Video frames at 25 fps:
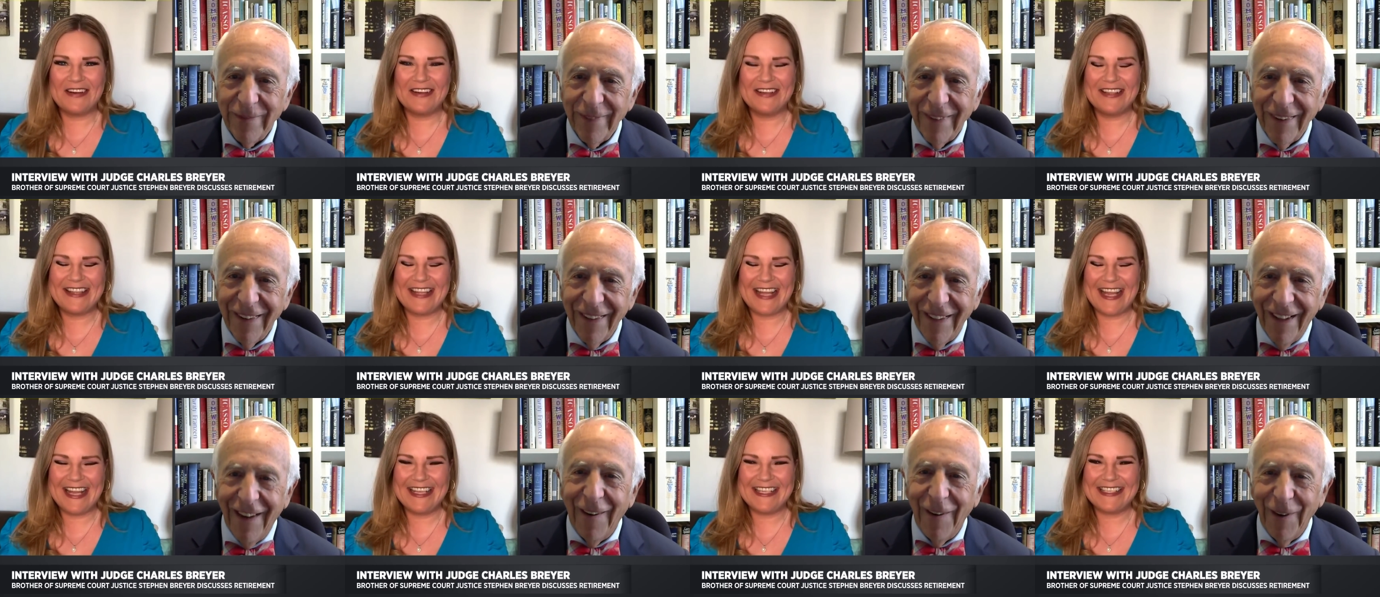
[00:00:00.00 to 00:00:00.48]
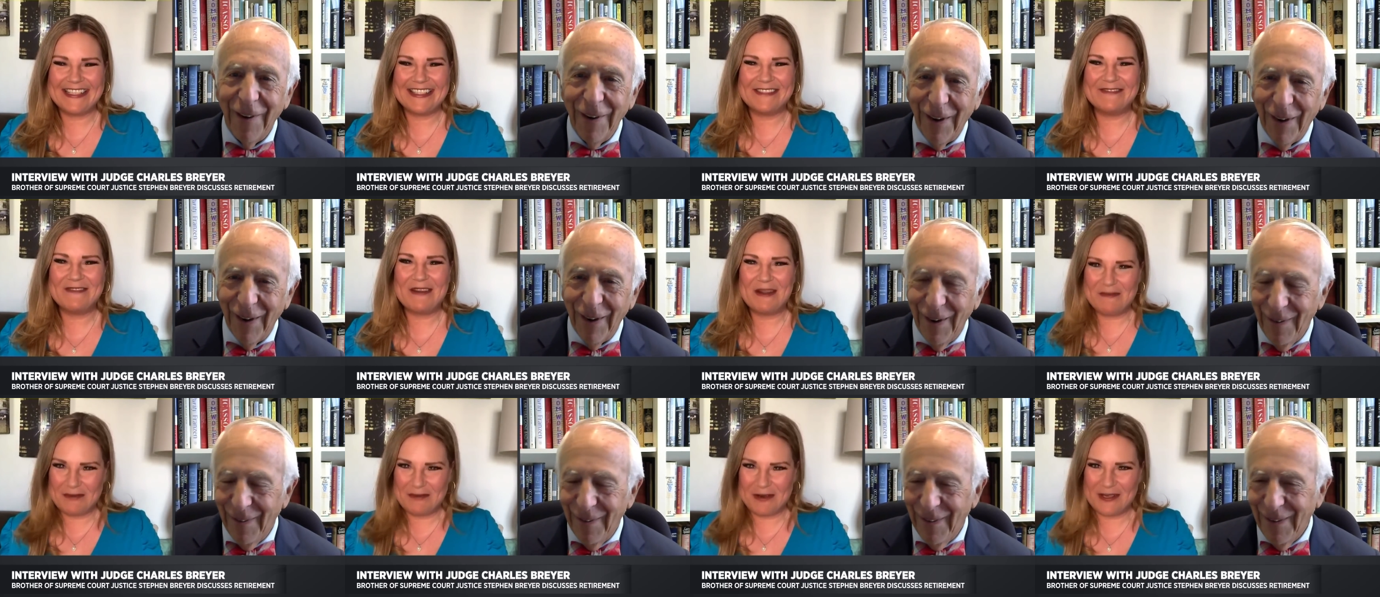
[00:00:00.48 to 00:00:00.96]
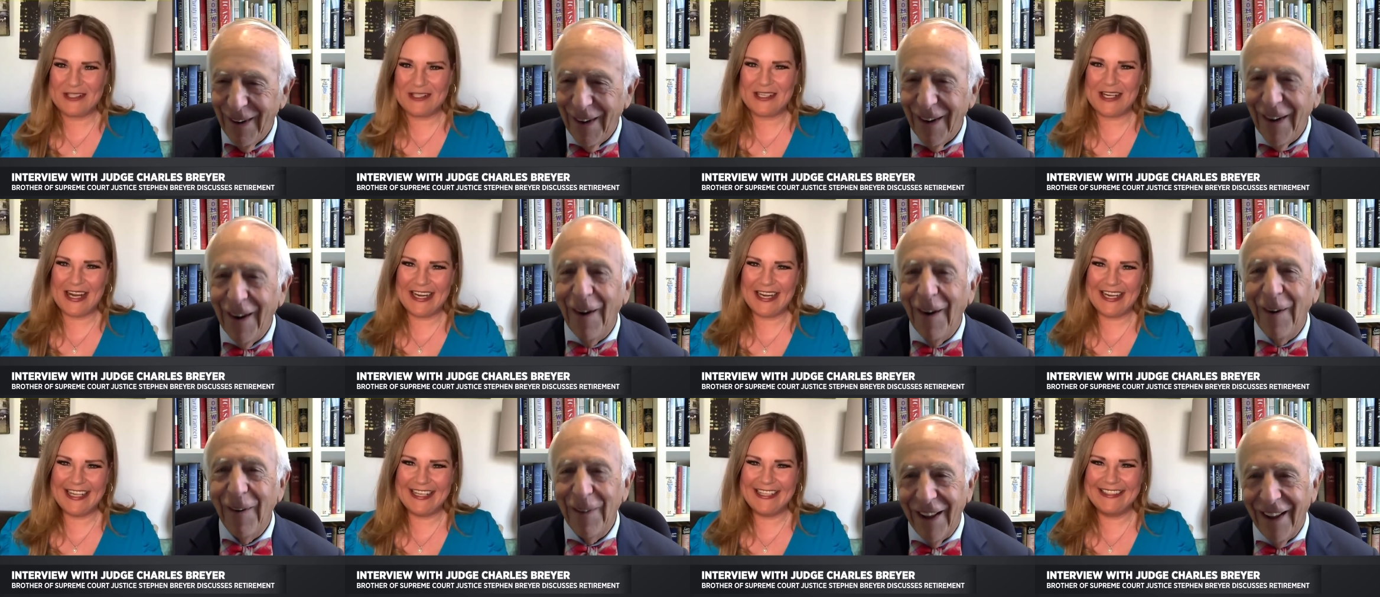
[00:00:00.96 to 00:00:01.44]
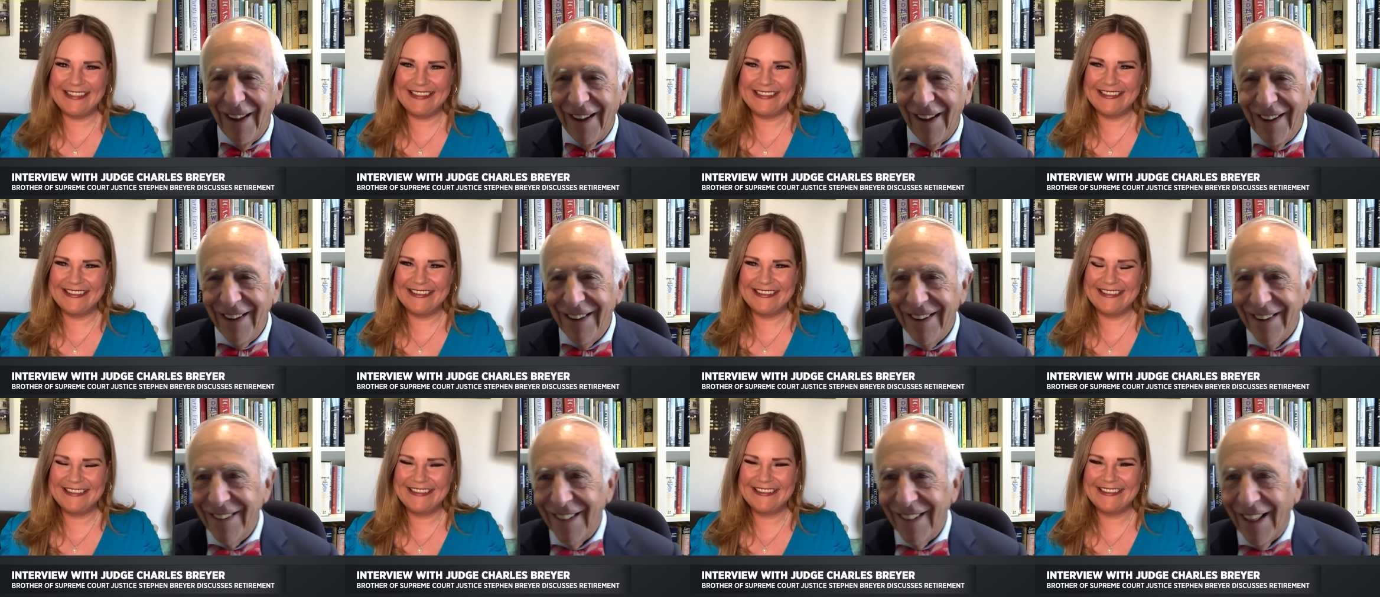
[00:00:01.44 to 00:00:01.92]
Speaker 1: Thanks. There we appreciate it. Okay.
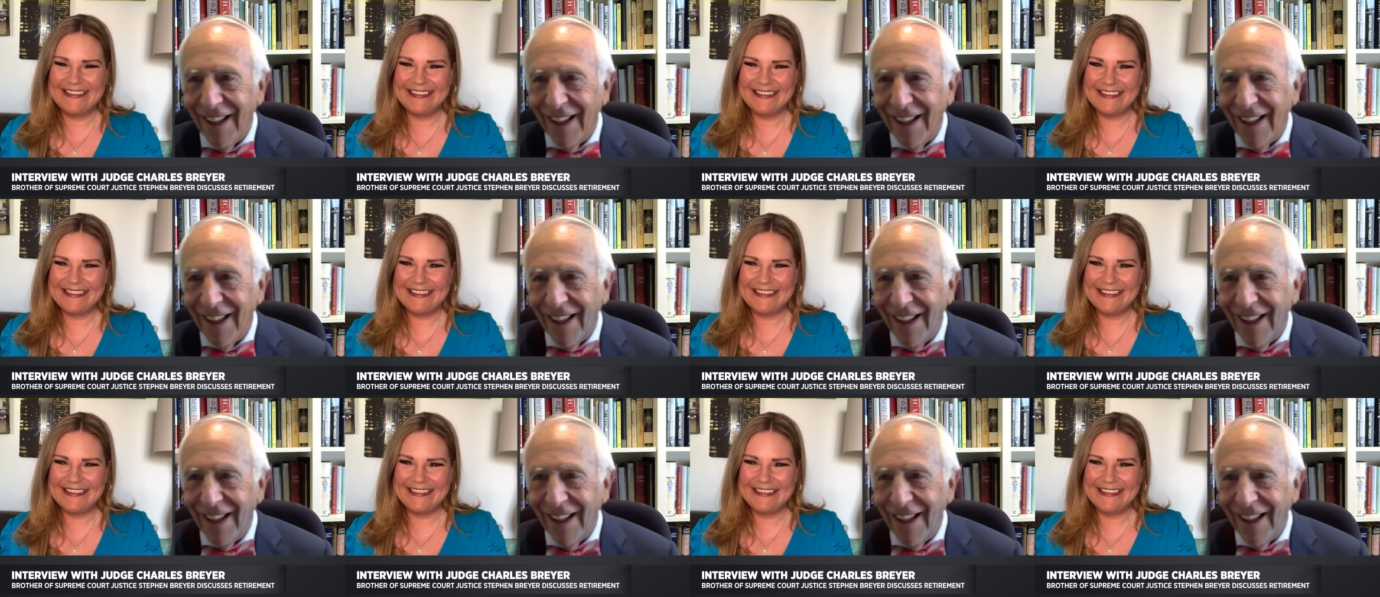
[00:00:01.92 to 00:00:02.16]
Thank you.